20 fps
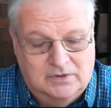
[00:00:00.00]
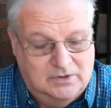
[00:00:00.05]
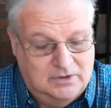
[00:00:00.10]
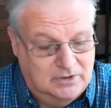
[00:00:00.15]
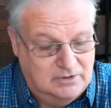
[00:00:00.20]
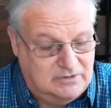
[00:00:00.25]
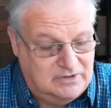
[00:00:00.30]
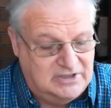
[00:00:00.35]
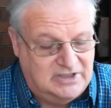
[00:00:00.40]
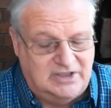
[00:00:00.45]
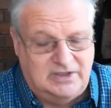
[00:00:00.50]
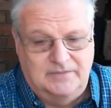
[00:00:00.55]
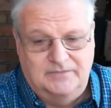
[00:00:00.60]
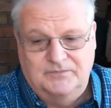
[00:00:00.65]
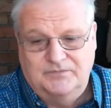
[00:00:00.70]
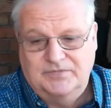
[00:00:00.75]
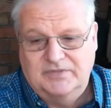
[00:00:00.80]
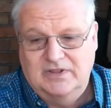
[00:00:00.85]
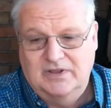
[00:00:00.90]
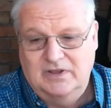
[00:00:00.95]
Okay,
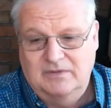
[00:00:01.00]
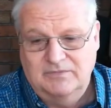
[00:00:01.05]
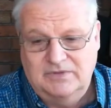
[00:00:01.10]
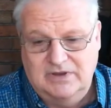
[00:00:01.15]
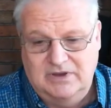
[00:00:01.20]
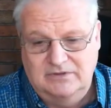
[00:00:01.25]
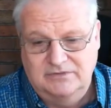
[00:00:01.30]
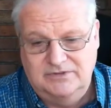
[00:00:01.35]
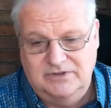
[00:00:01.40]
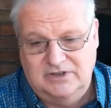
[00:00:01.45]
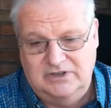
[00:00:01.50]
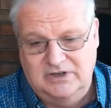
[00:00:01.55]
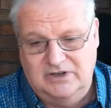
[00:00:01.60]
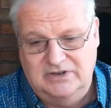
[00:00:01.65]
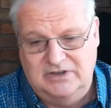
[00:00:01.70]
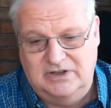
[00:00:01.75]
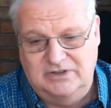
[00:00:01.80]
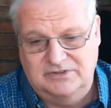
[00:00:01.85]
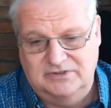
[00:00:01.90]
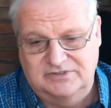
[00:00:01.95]
I'm going to go
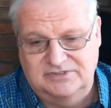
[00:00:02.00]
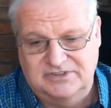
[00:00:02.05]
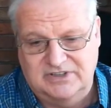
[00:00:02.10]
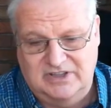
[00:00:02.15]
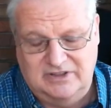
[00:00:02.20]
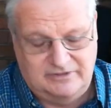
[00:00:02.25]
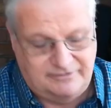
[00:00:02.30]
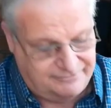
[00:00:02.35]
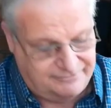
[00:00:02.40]
now to stage